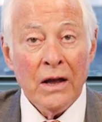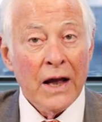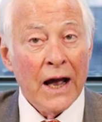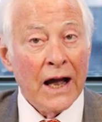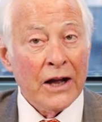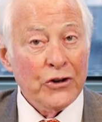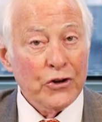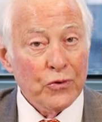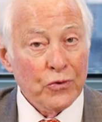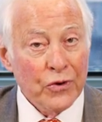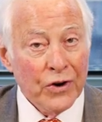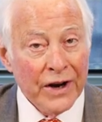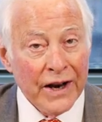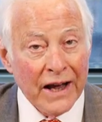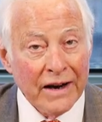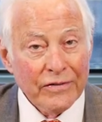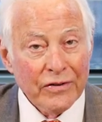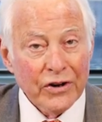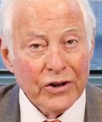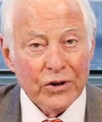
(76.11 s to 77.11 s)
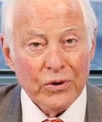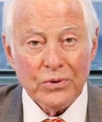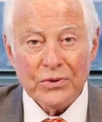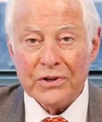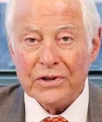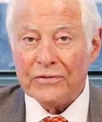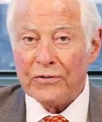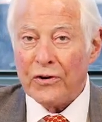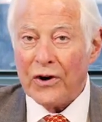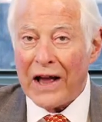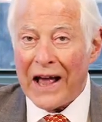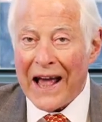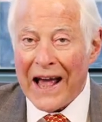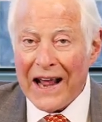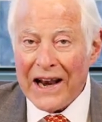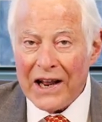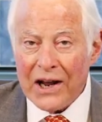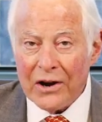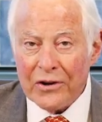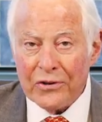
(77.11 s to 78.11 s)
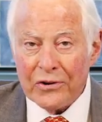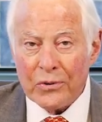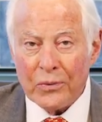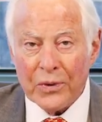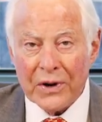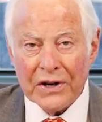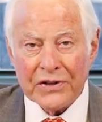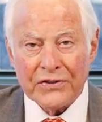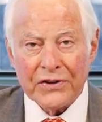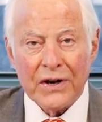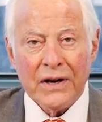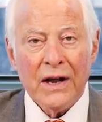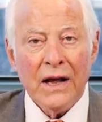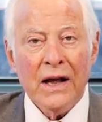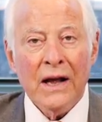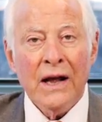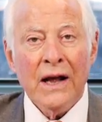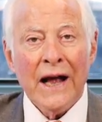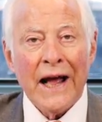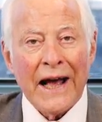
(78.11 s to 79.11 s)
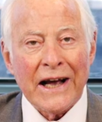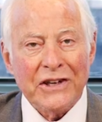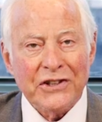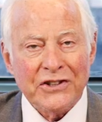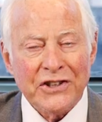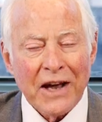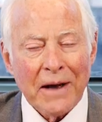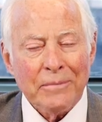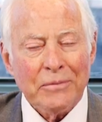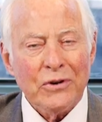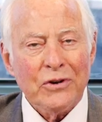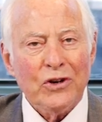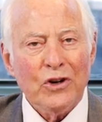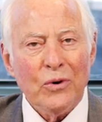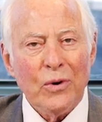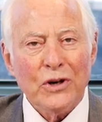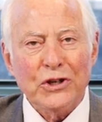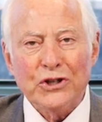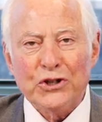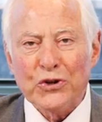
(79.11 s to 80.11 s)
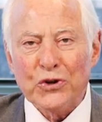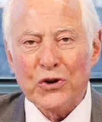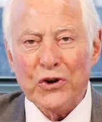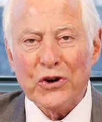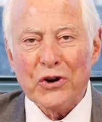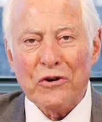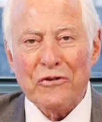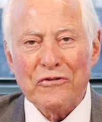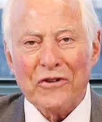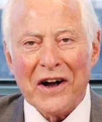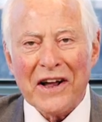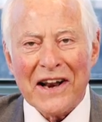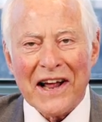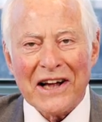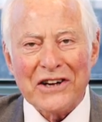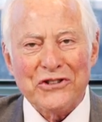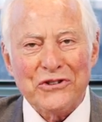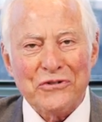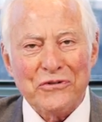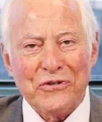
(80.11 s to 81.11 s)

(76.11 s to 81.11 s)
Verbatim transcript: and you never use it for any other reason except to assure your financial